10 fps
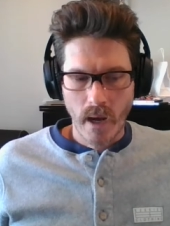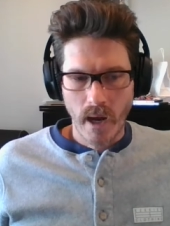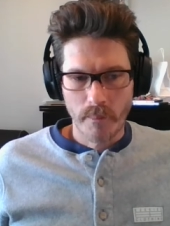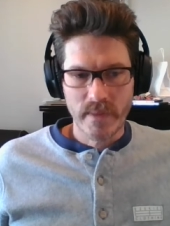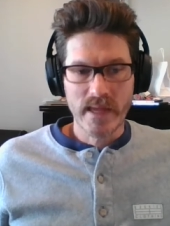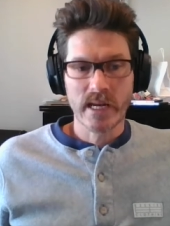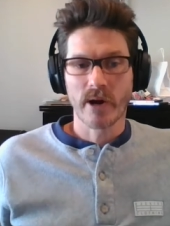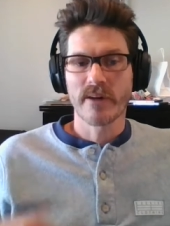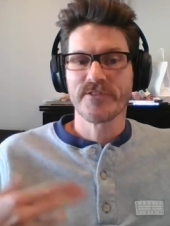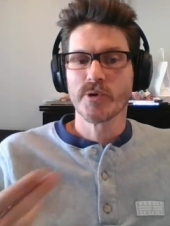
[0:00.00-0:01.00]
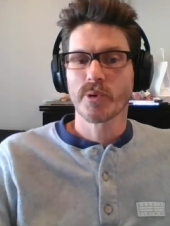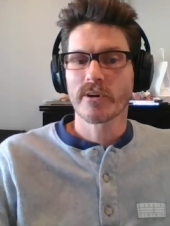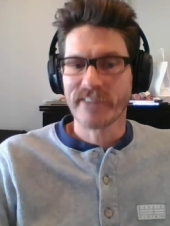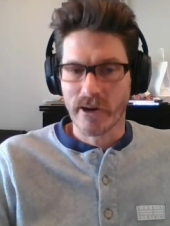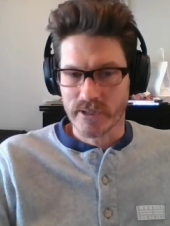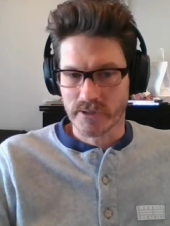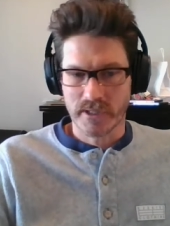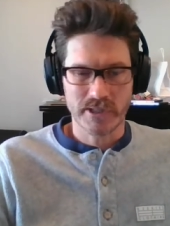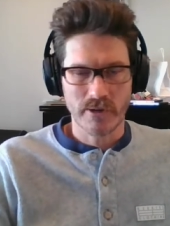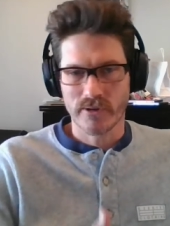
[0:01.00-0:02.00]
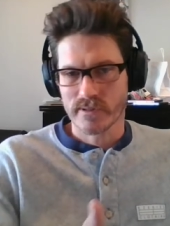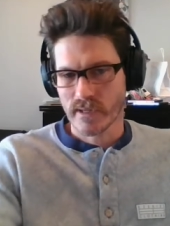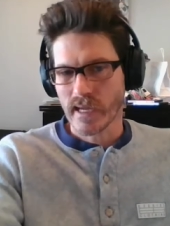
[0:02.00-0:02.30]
Um, you know, if you were found guilty, so there,